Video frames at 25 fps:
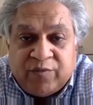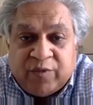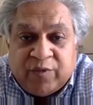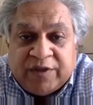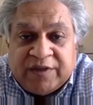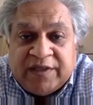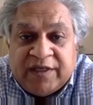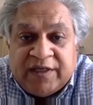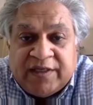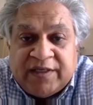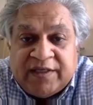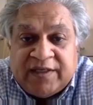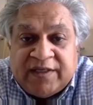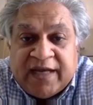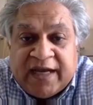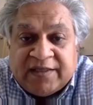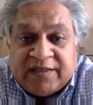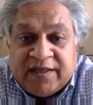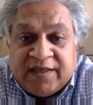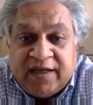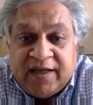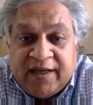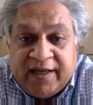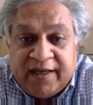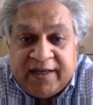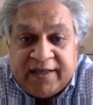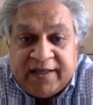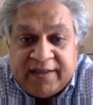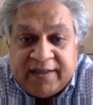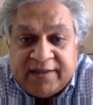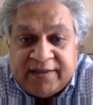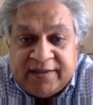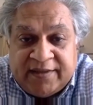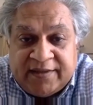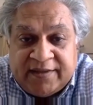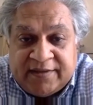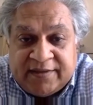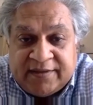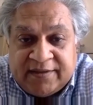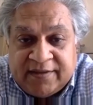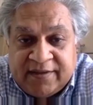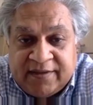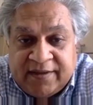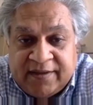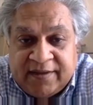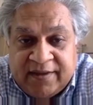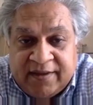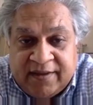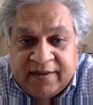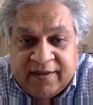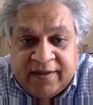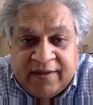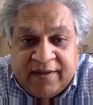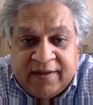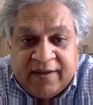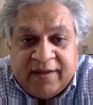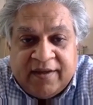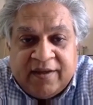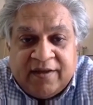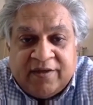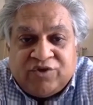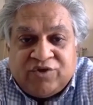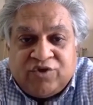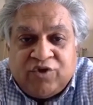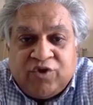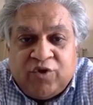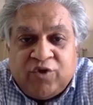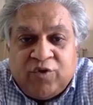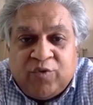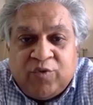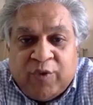was international linkages. So right.